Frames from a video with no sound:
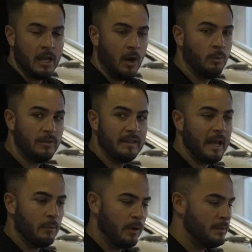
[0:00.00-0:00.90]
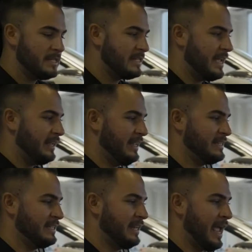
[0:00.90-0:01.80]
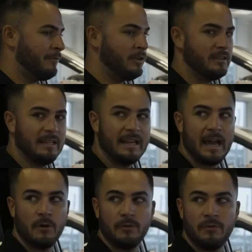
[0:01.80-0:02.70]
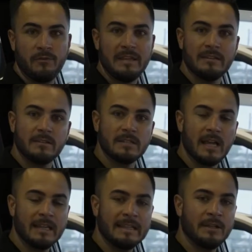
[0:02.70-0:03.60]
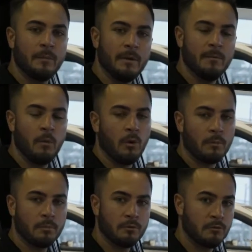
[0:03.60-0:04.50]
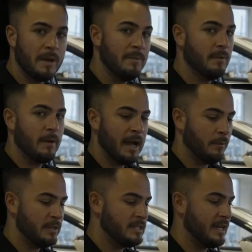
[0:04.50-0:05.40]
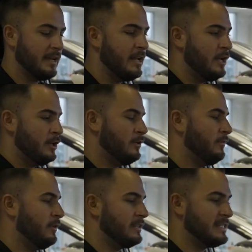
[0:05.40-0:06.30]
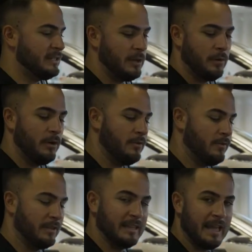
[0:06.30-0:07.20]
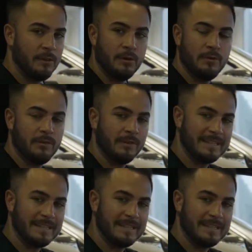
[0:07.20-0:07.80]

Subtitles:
Only thing I will be saying is that everything now feels a little bit more premium, I would say. You feel the steering wheel, you feel the leather, you feel the